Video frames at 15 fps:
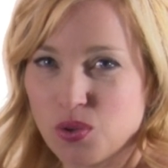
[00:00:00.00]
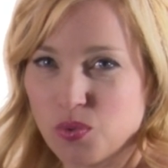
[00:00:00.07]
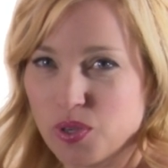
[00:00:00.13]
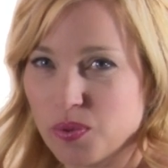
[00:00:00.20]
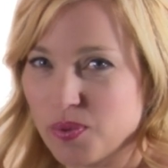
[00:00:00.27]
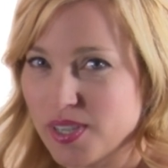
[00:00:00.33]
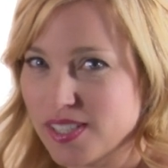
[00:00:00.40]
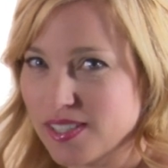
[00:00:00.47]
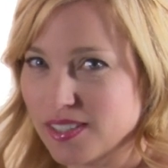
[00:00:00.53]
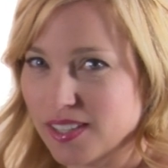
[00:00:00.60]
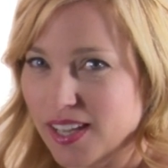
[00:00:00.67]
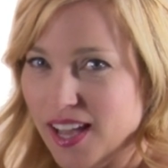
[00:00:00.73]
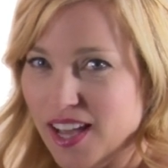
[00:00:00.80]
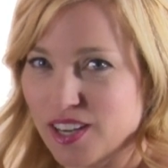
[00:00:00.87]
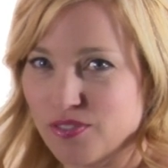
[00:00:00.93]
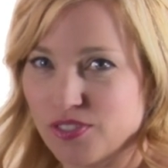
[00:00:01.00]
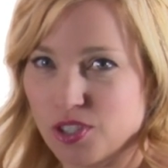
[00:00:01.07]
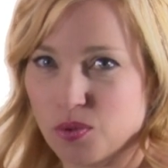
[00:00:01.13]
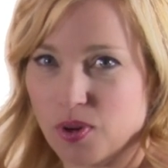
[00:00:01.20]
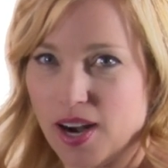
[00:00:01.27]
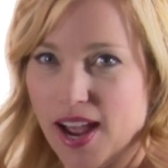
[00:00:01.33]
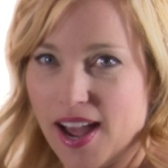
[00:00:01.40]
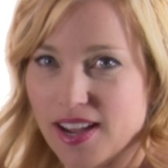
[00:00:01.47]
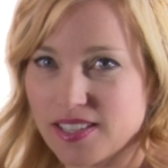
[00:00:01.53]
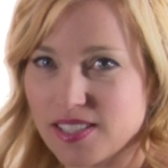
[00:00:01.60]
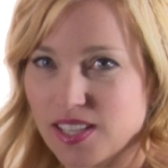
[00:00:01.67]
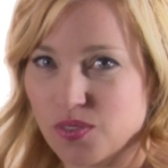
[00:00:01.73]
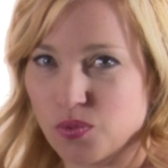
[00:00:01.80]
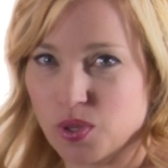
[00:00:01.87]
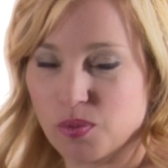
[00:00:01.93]
We recently had a viewer
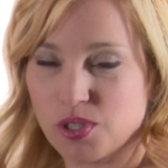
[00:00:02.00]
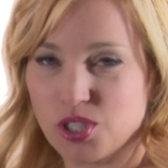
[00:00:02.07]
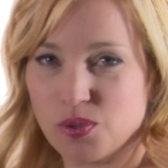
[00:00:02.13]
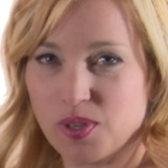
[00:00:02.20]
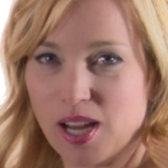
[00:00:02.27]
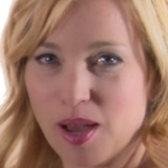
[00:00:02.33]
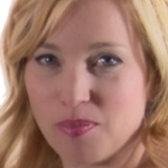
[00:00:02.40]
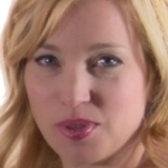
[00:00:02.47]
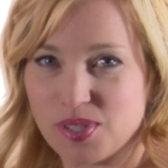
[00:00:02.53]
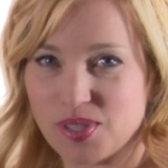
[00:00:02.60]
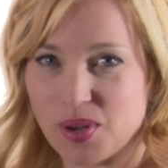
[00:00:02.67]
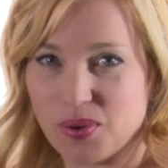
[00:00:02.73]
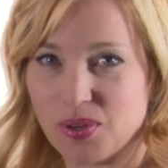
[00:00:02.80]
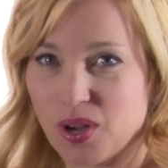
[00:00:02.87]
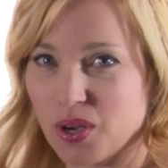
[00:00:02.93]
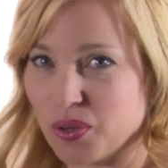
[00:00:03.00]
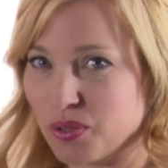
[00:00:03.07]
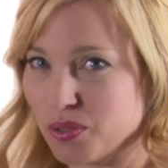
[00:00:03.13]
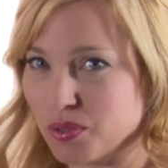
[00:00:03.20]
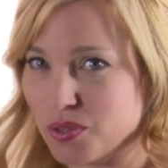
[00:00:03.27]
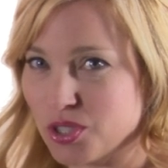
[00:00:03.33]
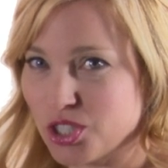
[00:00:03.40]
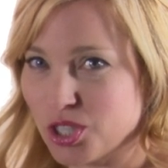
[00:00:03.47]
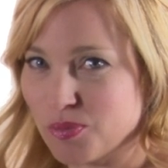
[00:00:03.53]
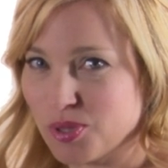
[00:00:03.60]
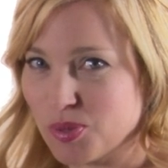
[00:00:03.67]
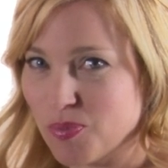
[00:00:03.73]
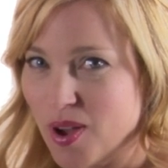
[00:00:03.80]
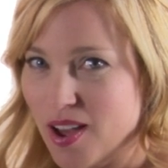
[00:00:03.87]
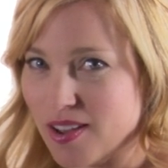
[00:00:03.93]
ask if we would do an episode on cruise ship
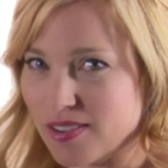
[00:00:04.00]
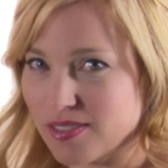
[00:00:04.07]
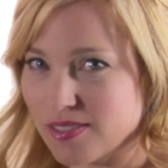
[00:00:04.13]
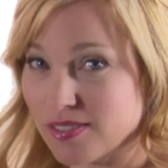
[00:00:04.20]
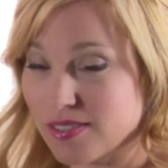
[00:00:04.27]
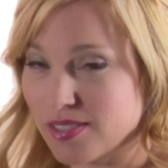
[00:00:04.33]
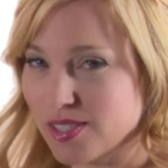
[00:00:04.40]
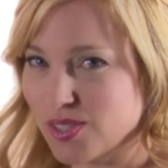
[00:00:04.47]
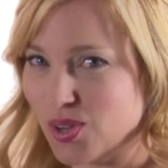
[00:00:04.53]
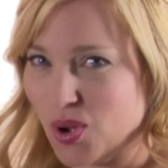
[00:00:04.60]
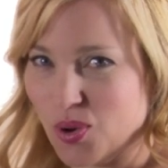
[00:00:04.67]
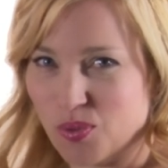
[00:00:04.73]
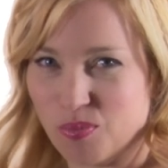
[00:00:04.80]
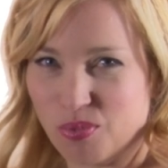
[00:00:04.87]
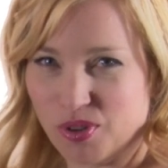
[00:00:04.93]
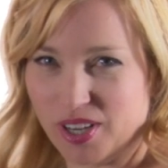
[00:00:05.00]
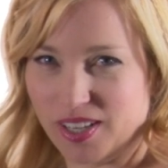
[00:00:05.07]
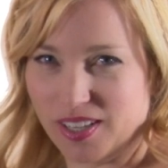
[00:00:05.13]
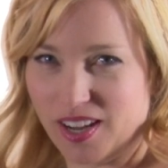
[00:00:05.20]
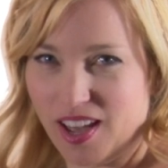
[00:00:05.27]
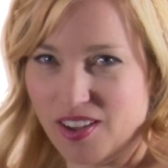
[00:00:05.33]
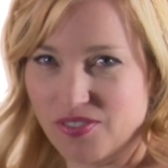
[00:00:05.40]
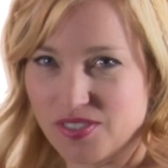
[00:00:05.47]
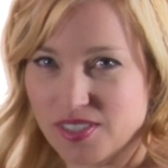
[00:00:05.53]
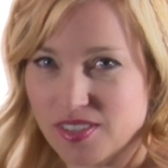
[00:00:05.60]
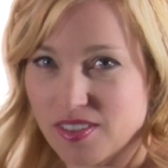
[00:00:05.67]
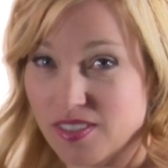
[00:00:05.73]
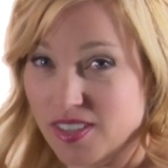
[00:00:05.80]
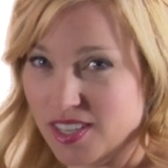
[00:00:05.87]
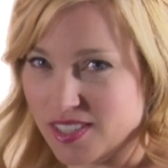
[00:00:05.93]
spas. So, Brie Nieves,
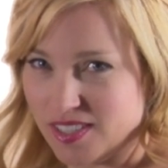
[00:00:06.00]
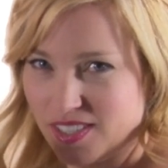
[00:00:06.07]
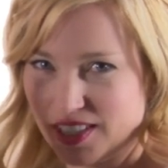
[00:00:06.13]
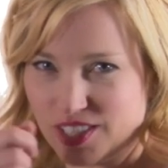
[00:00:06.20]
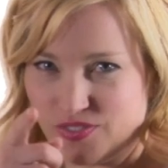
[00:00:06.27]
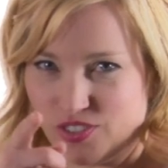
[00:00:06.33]
this is